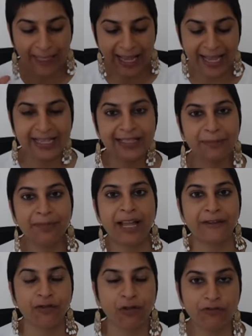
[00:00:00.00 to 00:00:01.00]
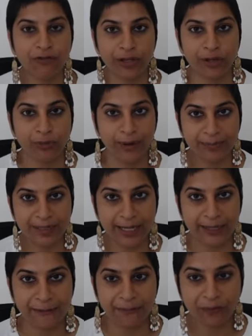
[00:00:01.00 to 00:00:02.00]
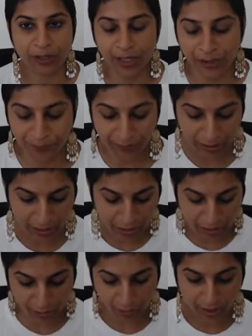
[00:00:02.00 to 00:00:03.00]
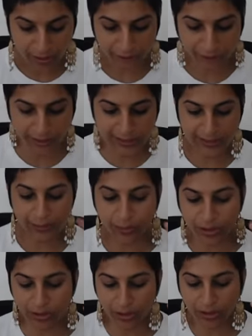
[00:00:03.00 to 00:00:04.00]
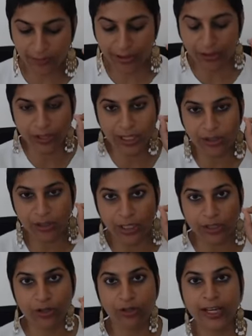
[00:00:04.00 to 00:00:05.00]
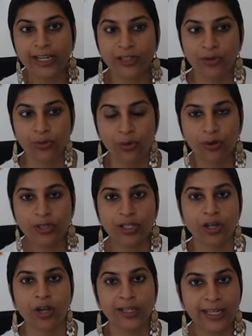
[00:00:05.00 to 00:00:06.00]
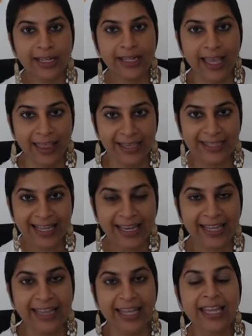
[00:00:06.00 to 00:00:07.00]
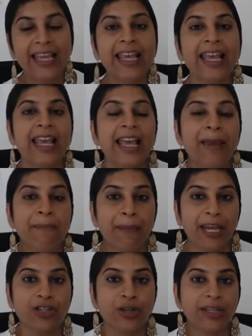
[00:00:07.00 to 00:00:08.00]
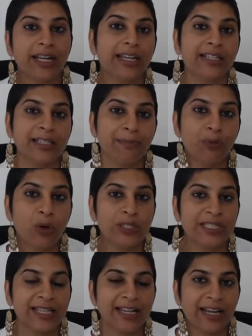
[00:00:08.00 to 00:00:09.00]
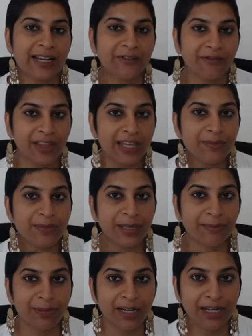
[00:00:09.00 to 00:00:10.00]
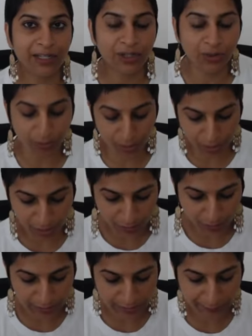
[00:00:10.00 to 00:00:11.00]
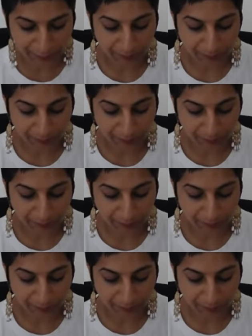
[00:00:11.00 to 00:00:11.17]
as a platform for your website. Okay, so the first thing we talked about that you need to look at is who owns the content. The second thing, make sure that it supports the kind of themes and plugins you want to use.